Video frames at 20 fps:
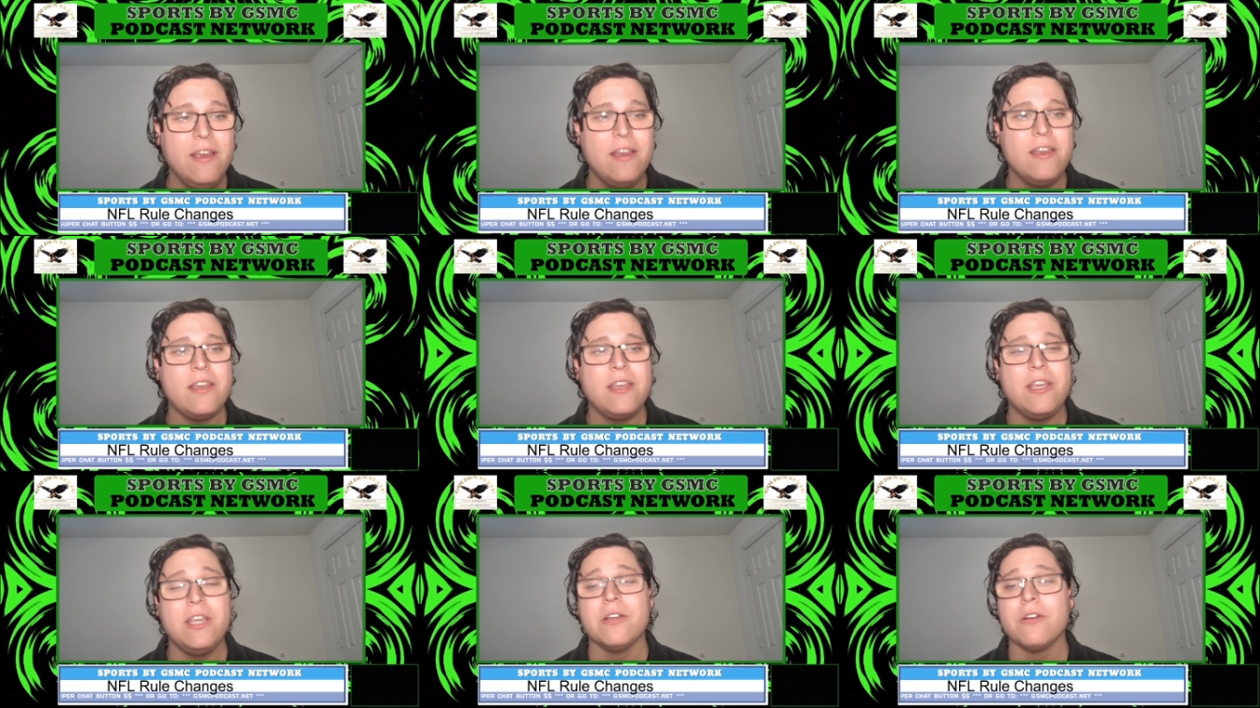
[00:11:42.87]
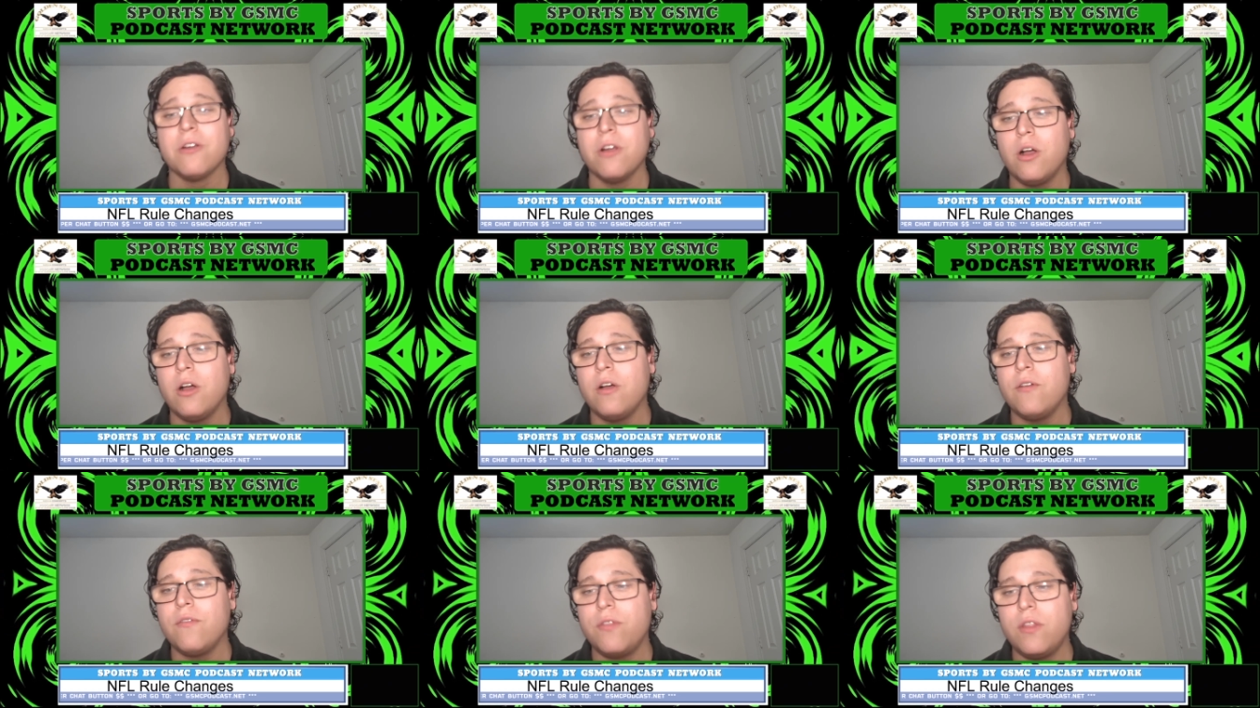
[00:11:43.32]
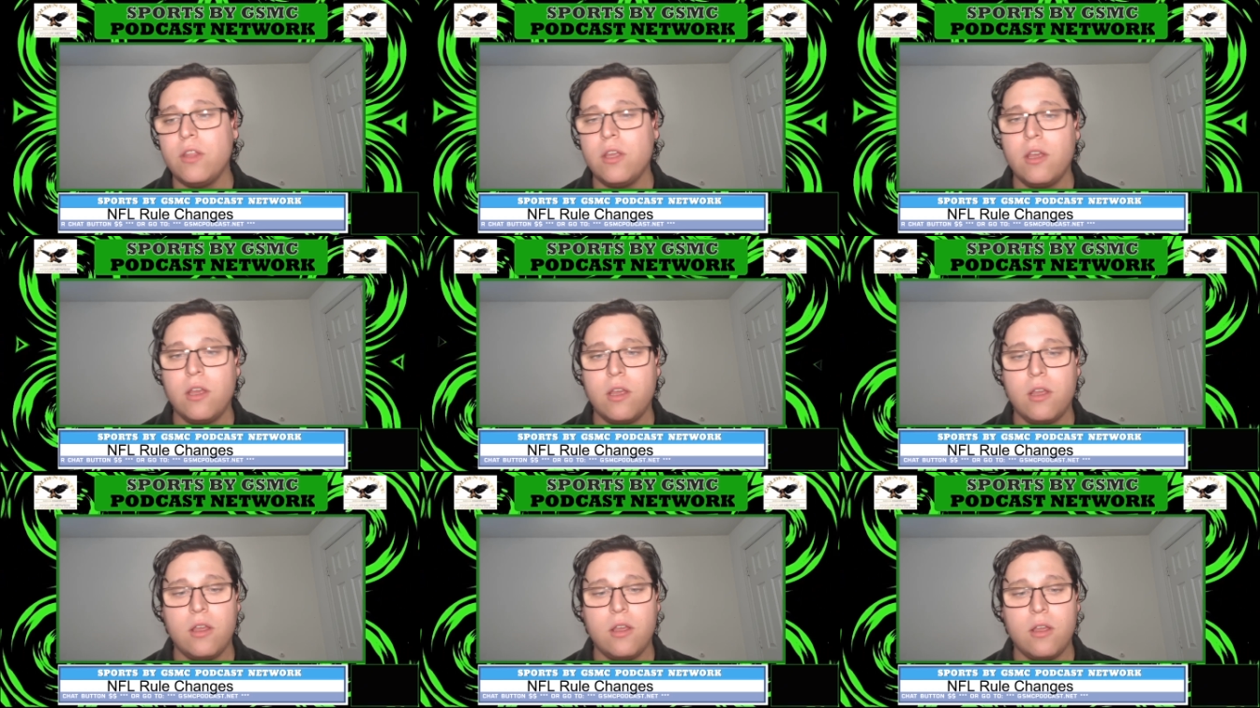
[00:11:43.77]
here of
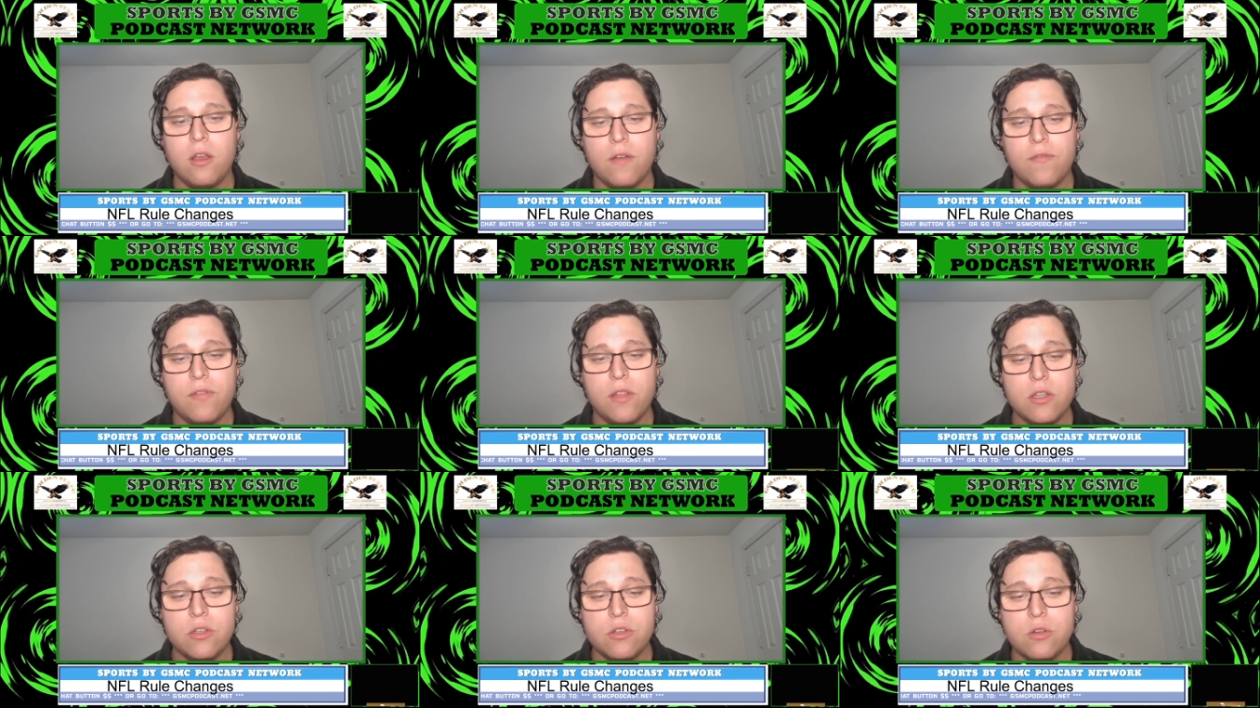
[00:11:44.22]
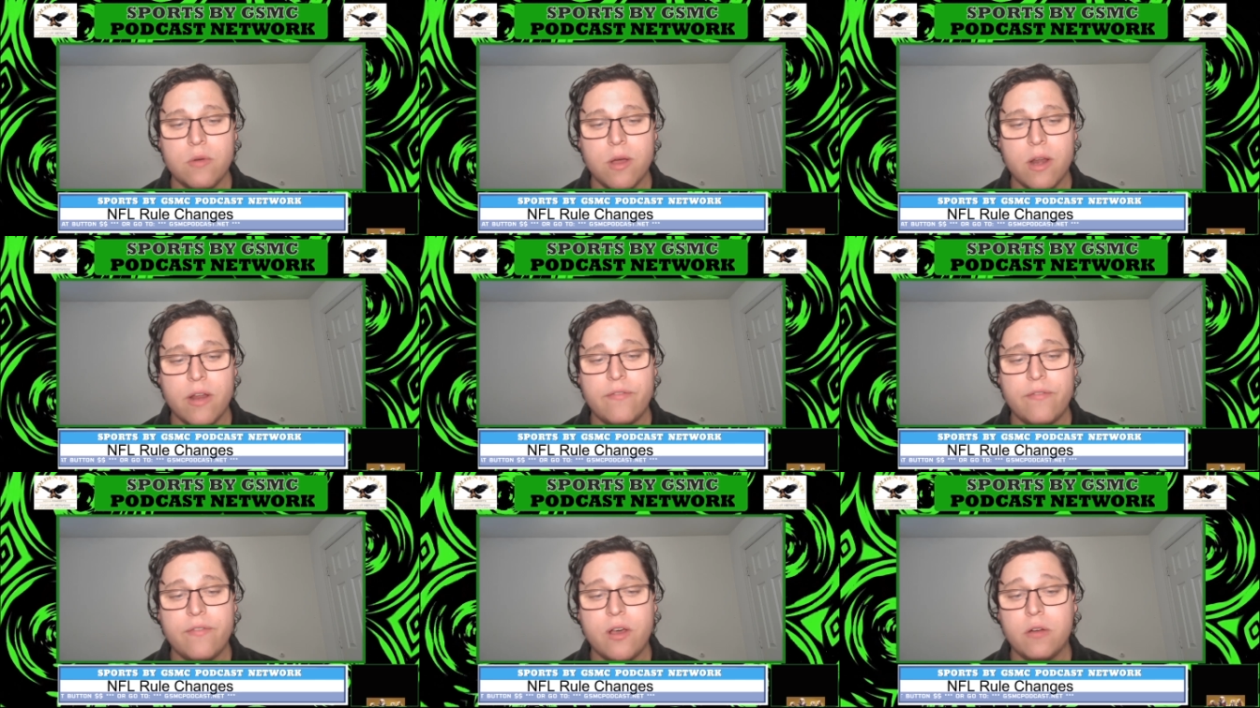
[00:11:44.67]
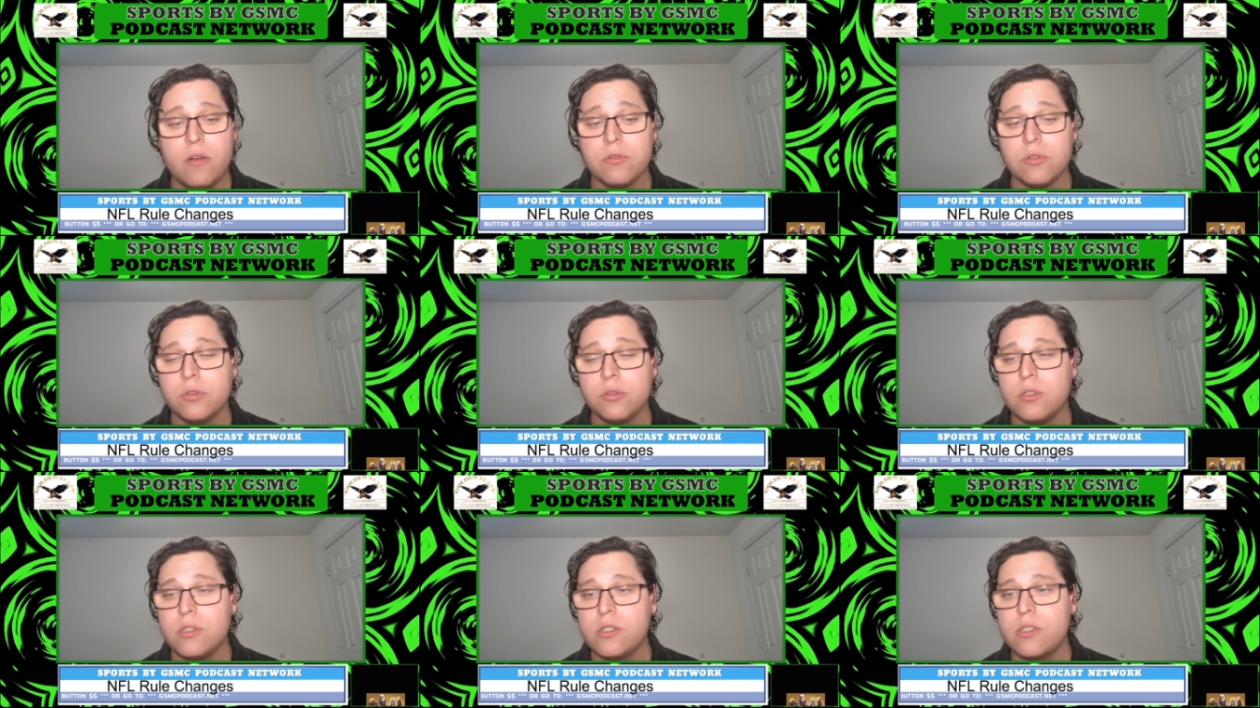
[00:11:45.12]
the of these new N F L
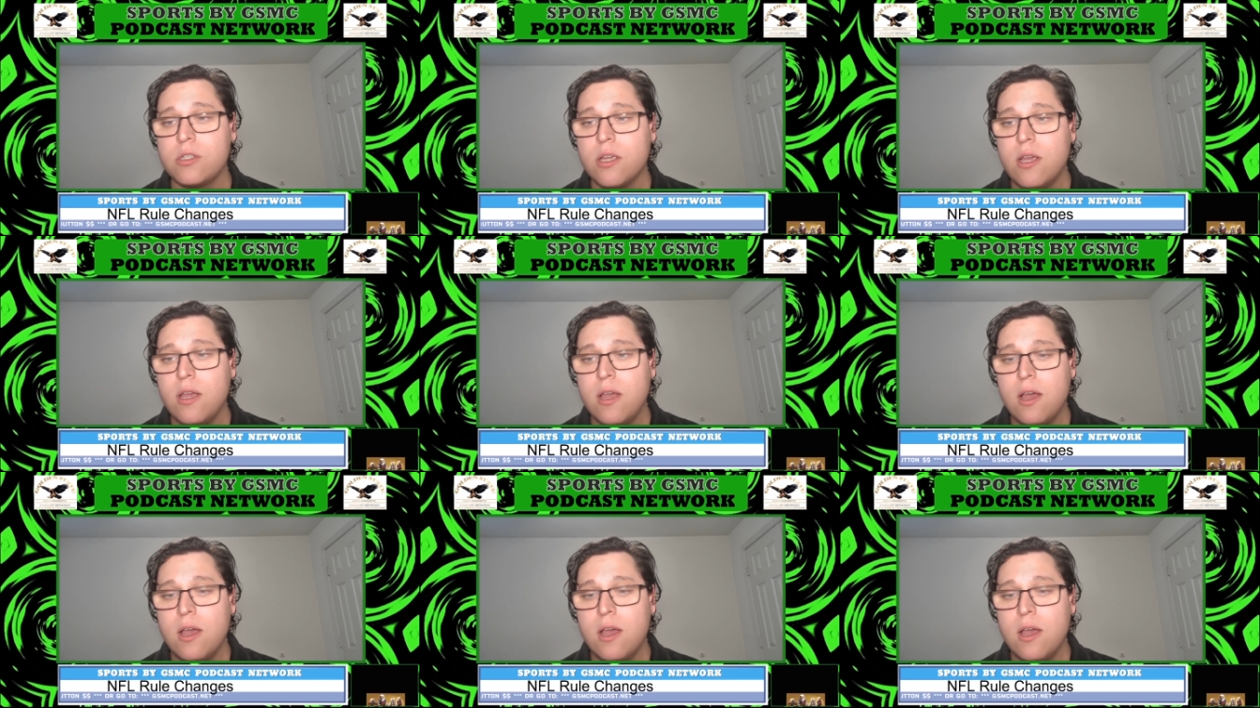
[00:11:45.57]
rules.